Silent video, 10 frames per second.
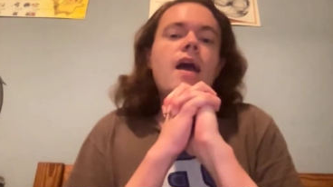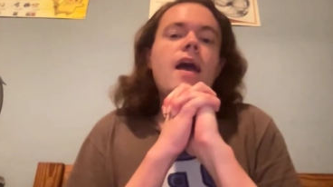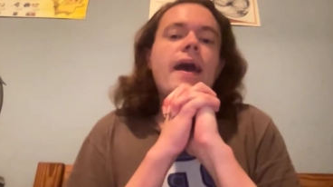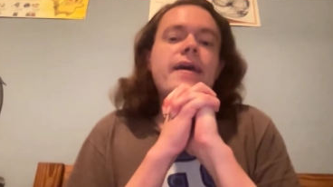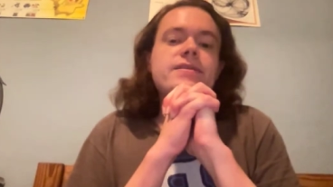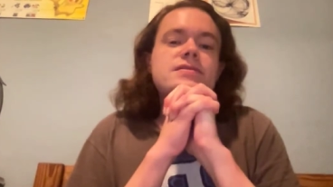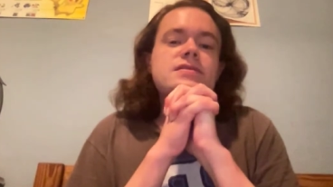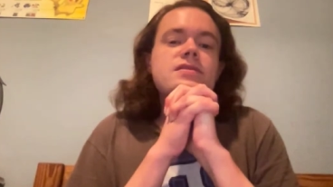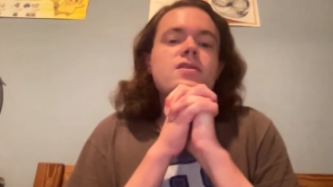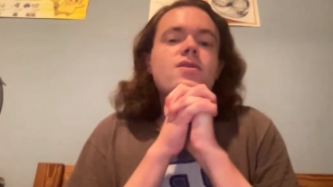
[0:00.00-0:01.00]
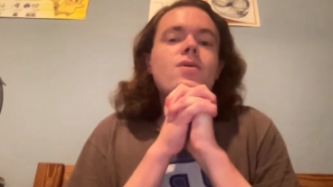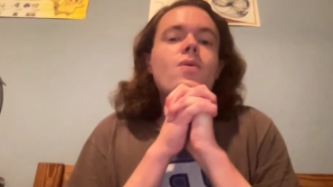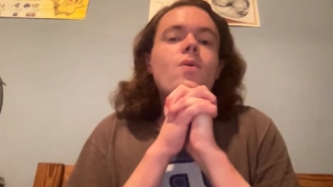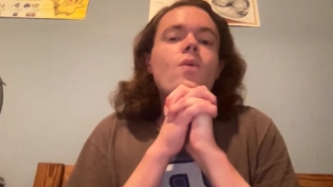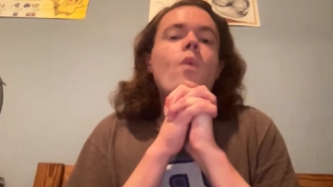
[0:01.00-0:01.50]
And
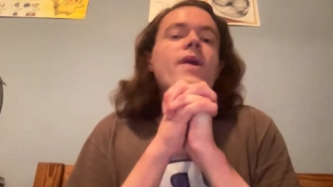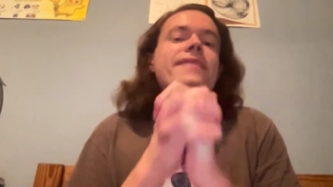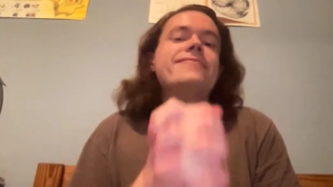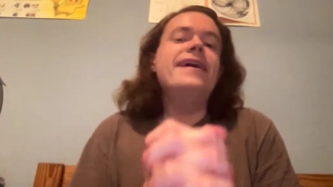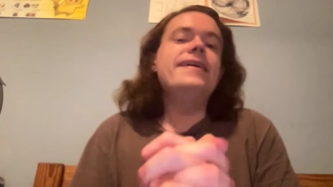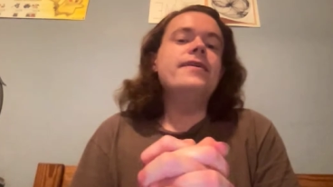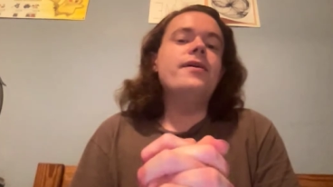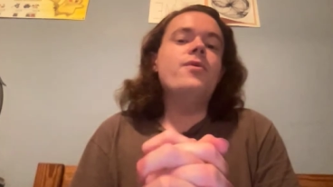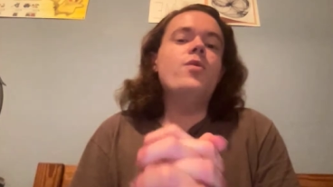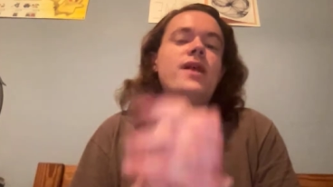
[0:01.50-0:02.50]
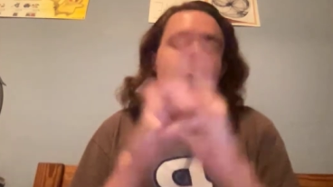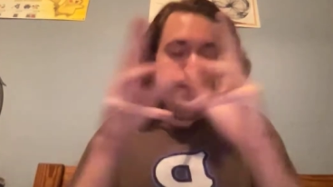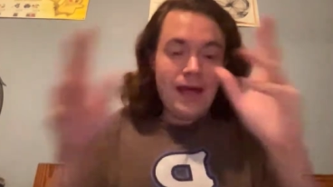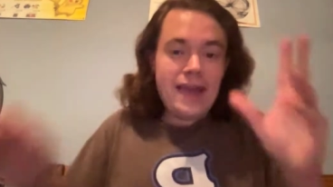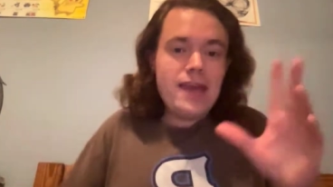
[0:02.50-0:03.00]
what I'm
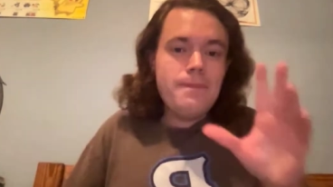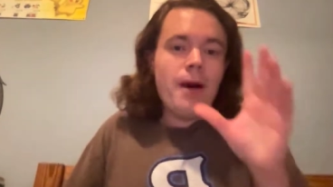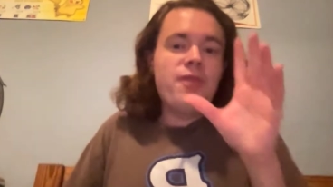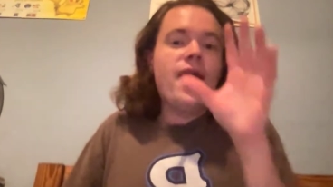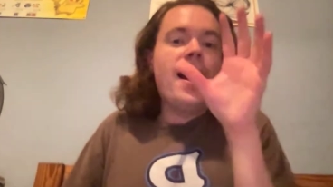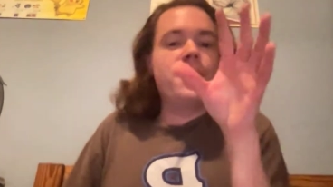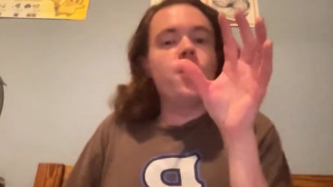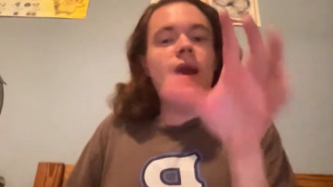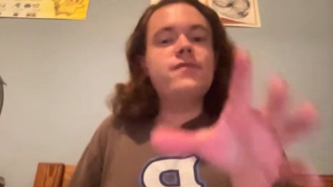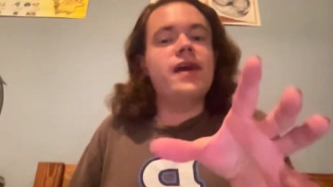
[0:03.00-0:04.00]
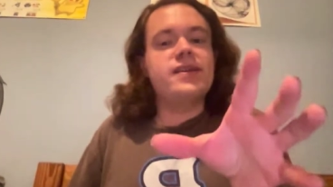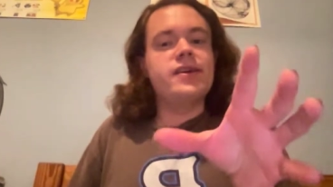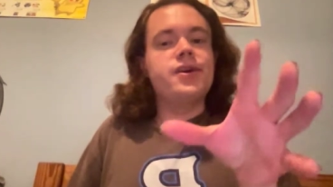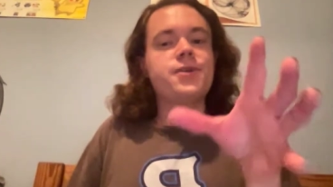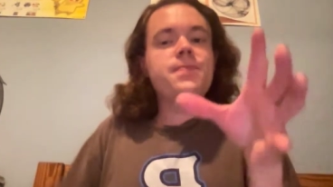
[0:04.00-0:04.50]
liking about the IUA right
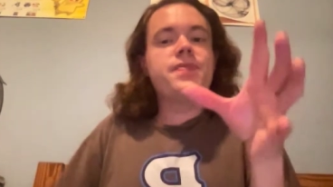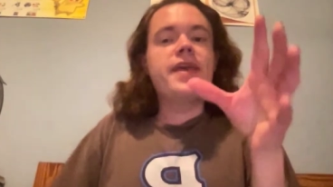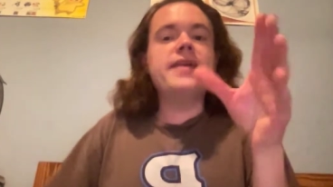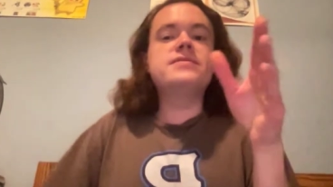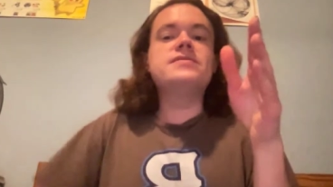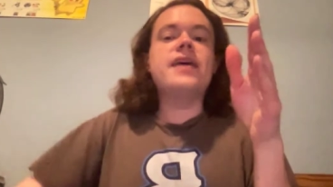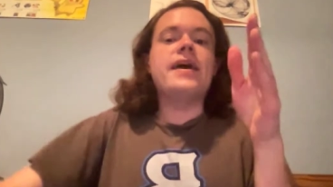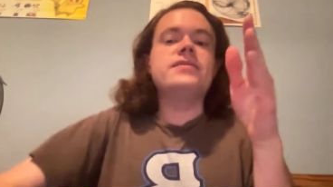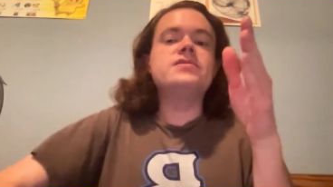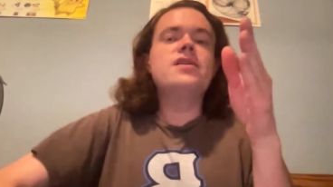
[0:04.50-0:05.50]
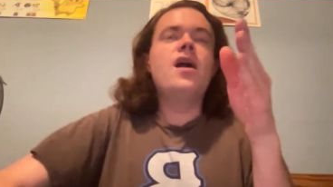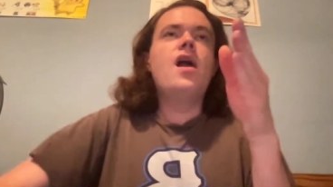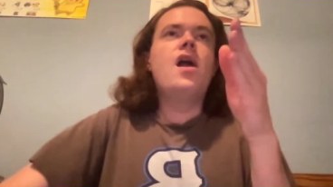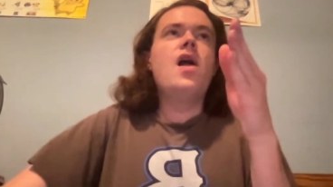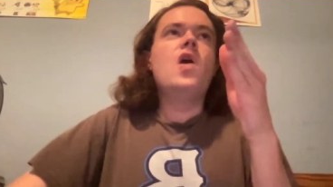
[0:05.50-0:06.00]
here is that
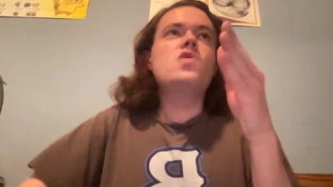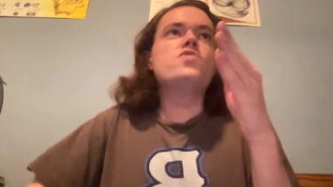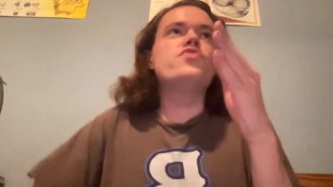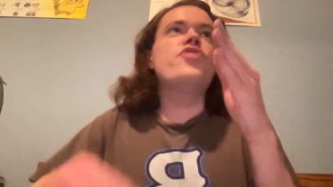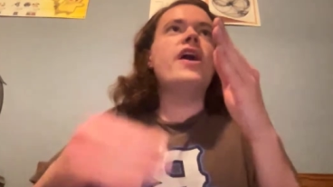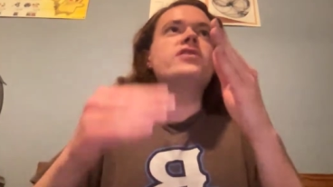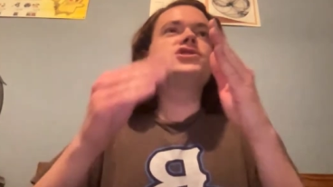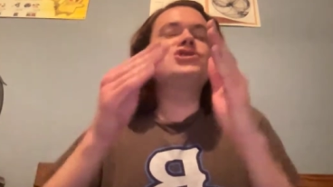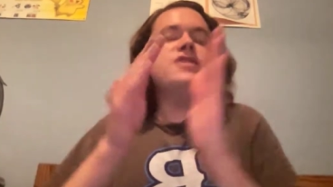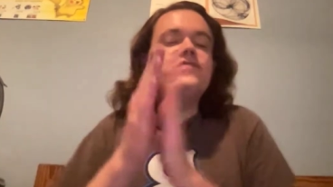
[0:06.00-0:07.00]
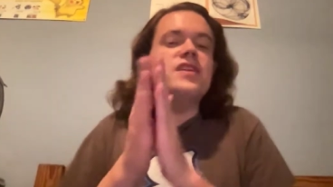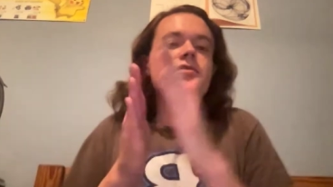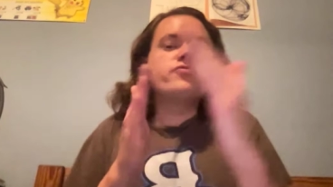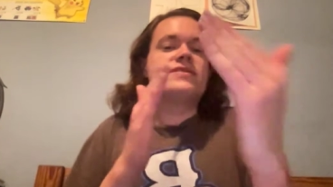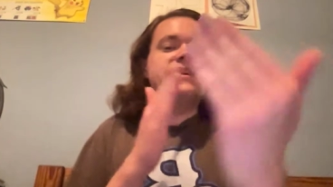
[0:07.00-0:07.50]
their
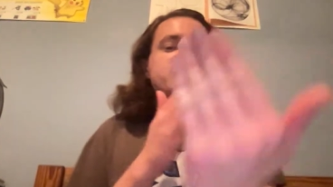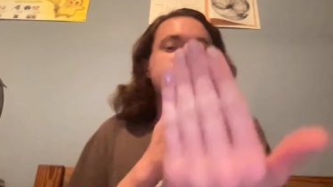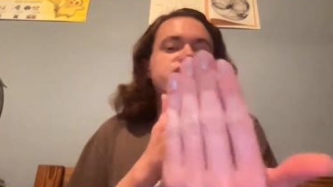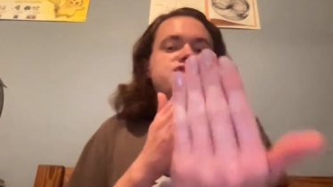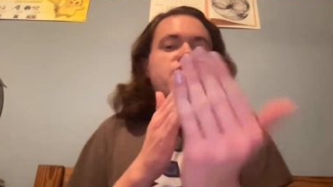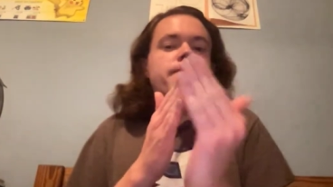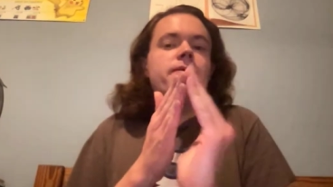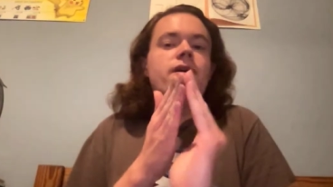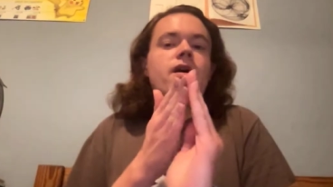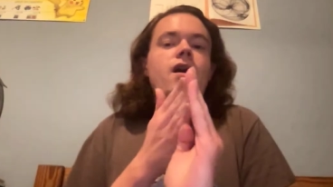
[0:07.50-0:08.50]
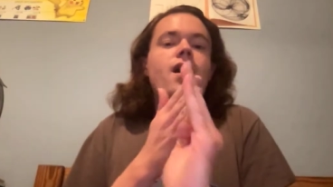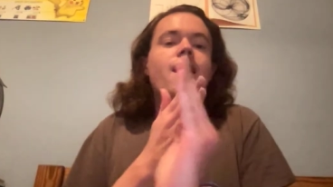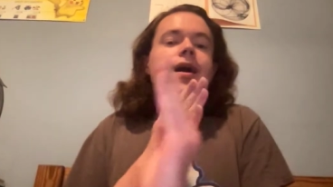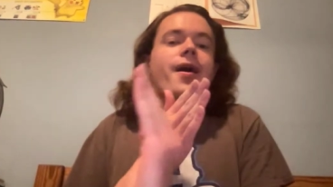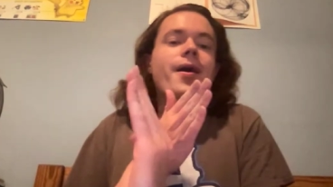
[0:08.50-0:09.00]
shifting relationship
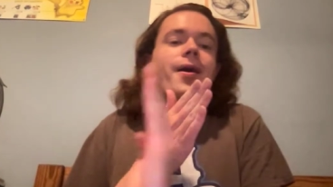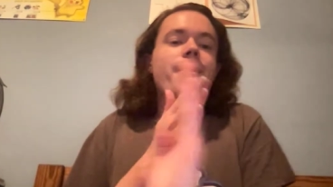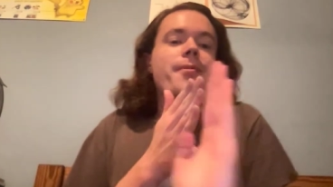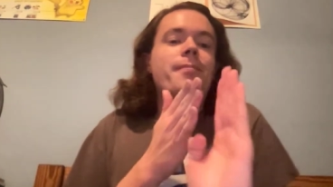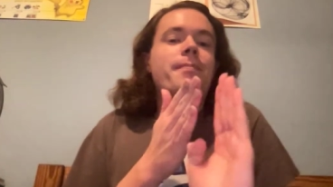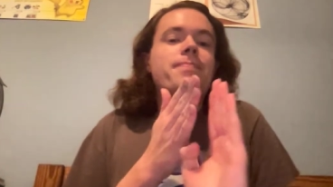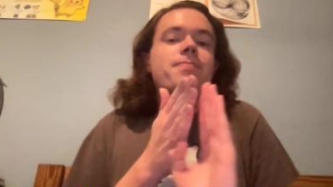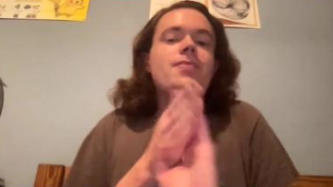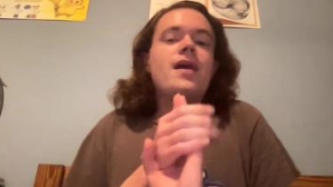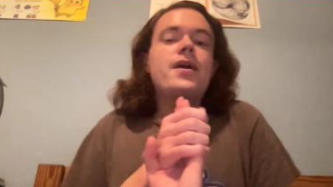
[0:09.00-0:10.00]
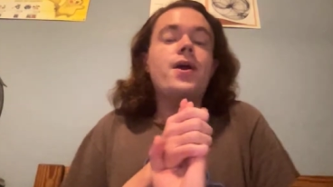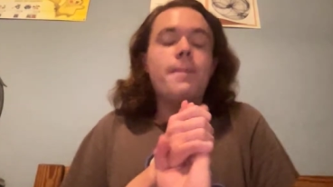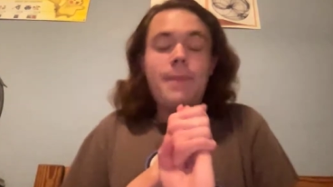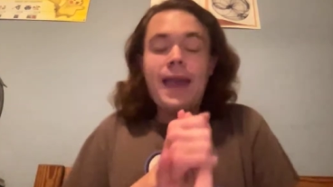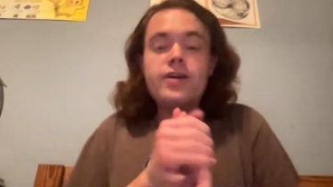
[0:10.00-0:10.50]

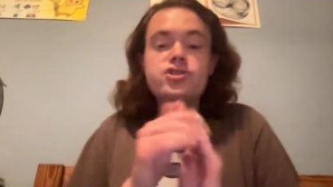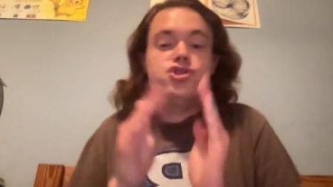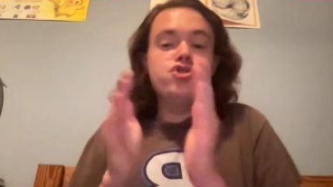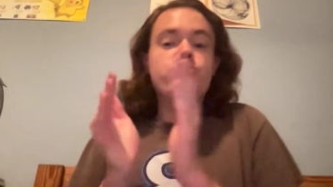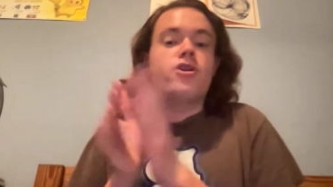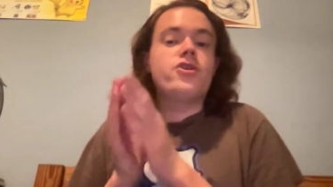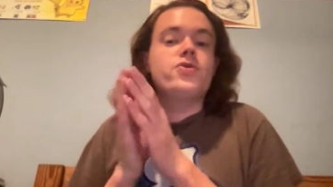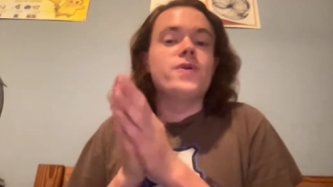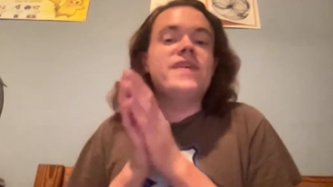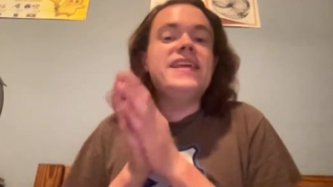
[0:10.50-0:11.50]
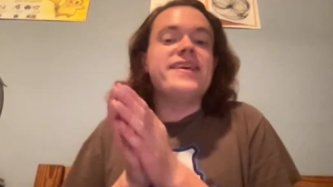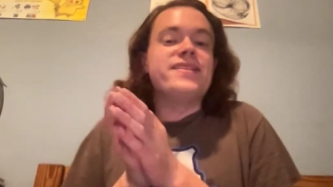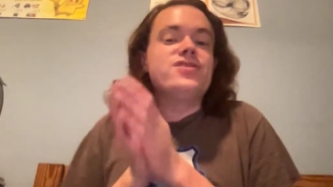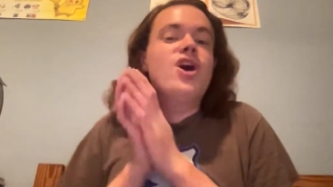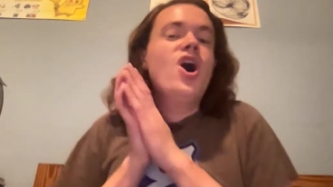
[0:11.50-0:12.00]
compared to the crew of
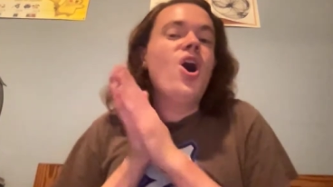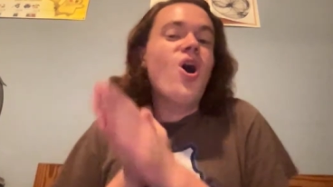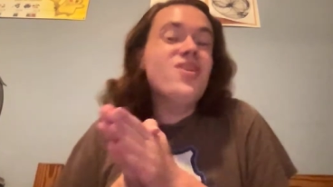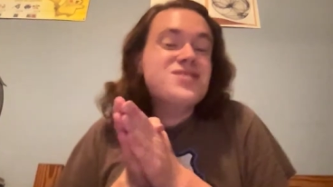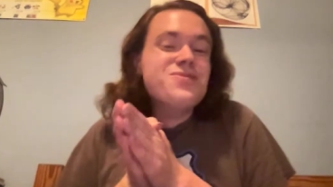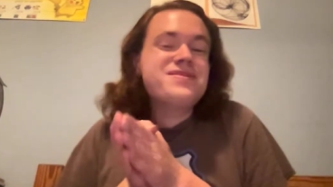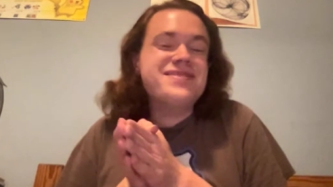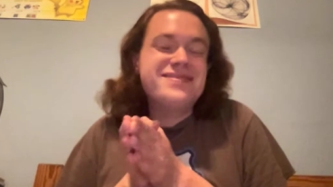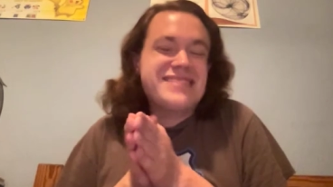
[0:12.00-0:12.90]
Edens also